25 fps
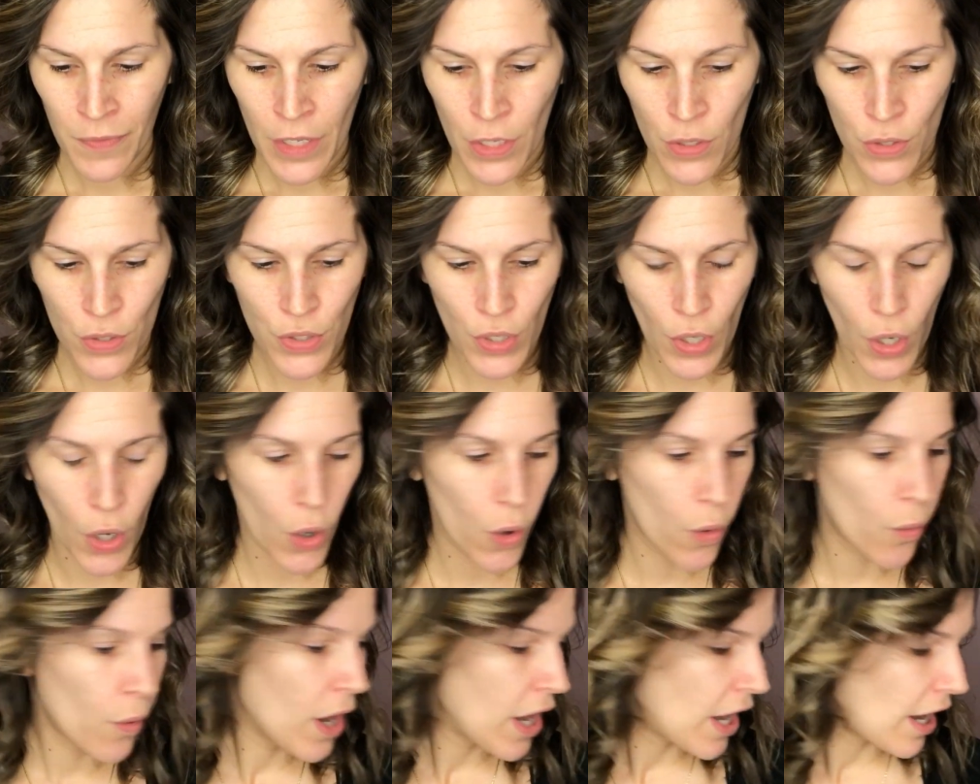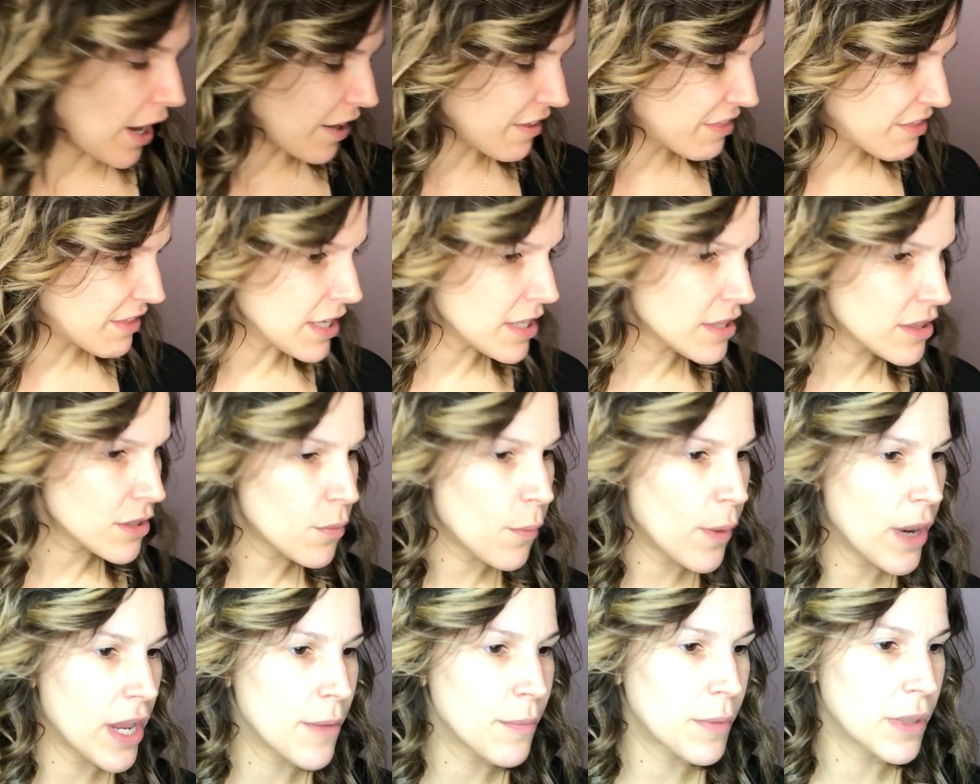So I think the
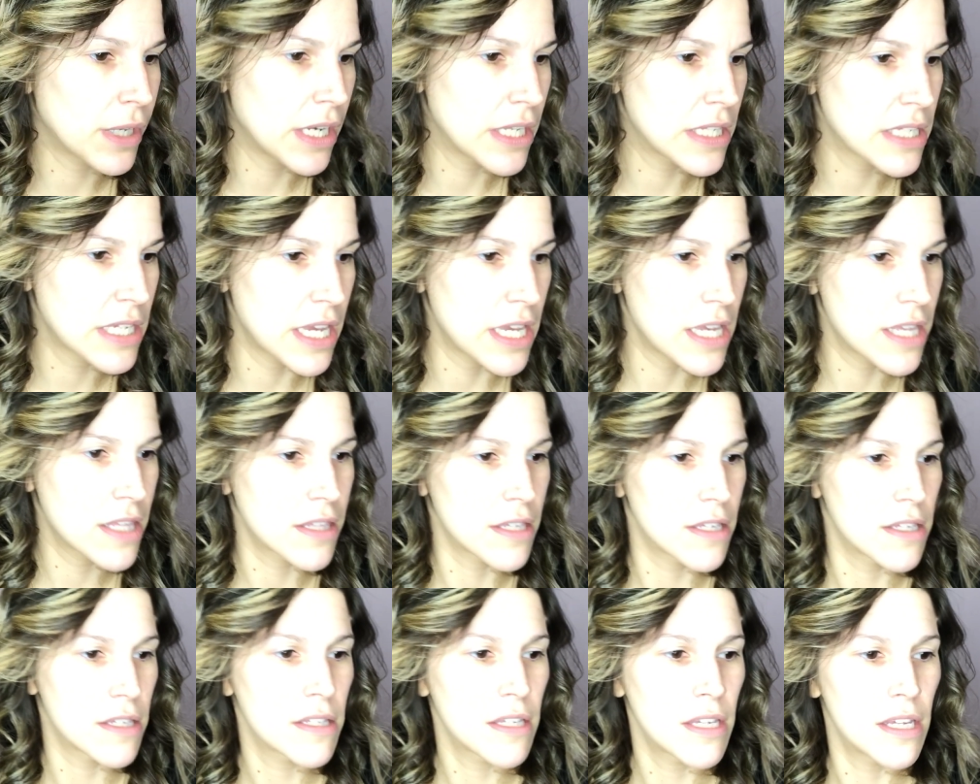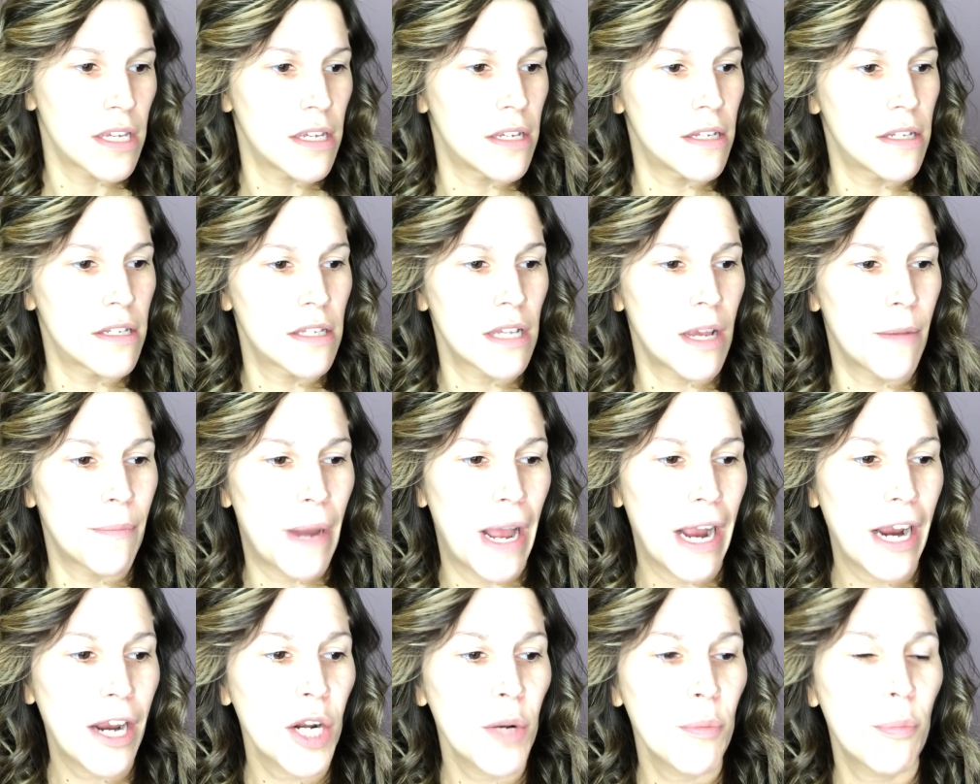way I'm going to take this is I'm
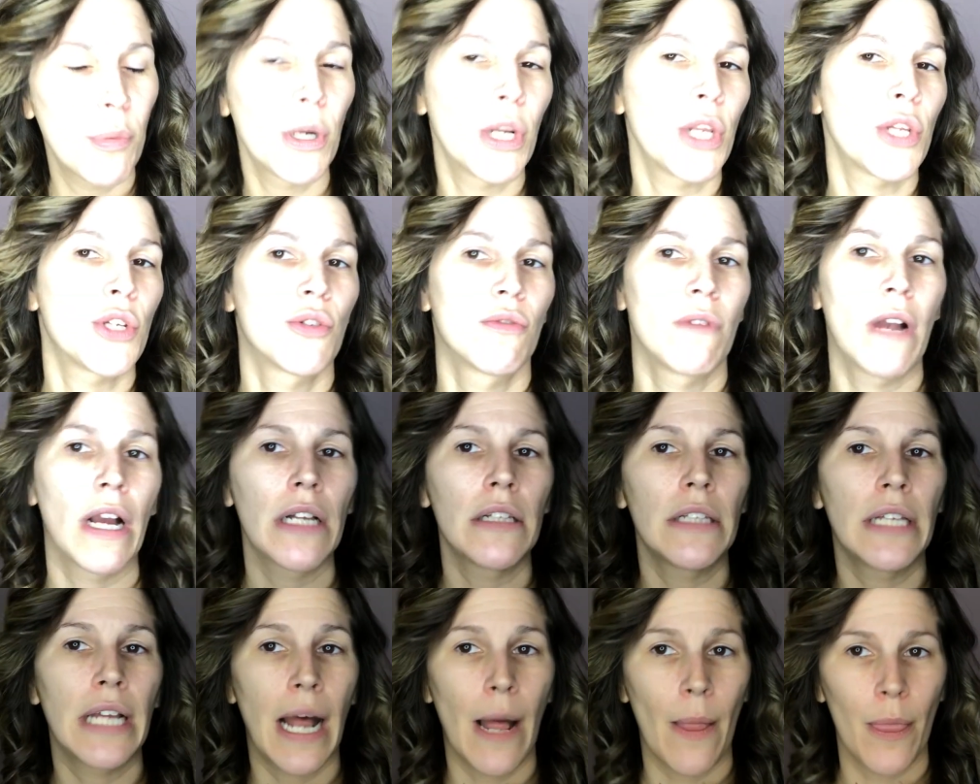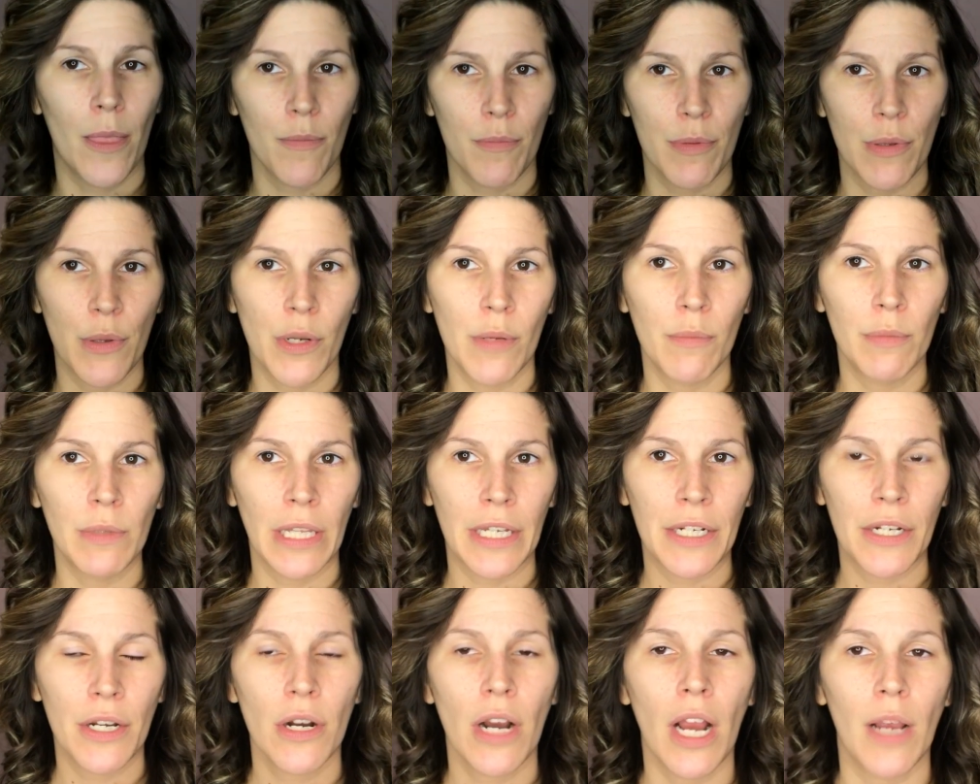not going to put it directly on the beauty
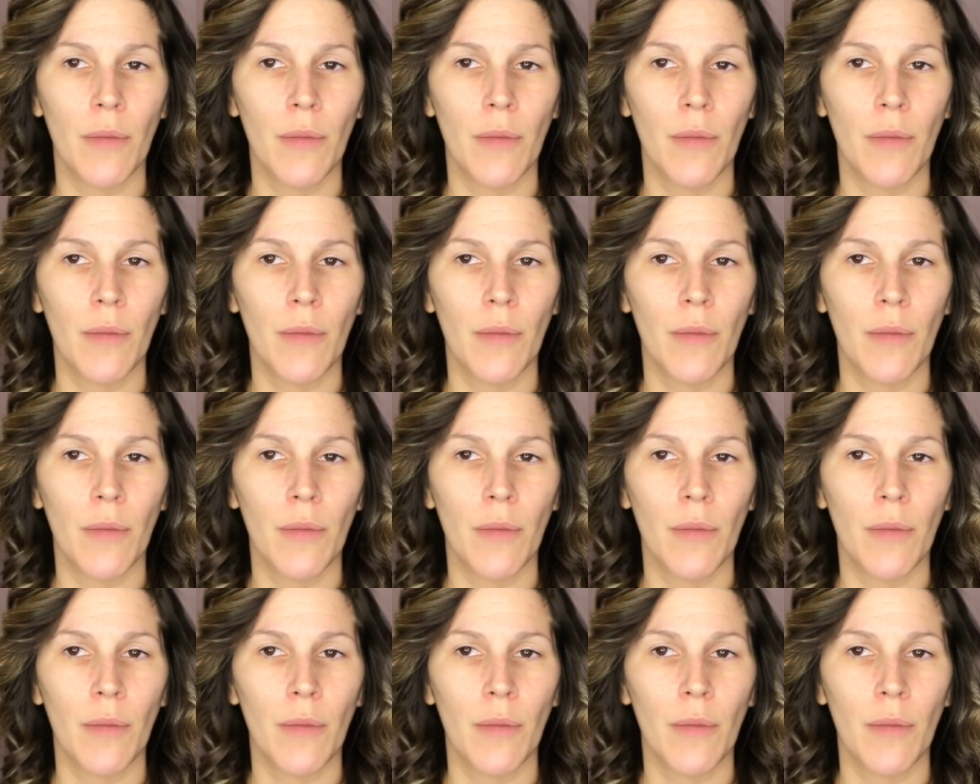blender.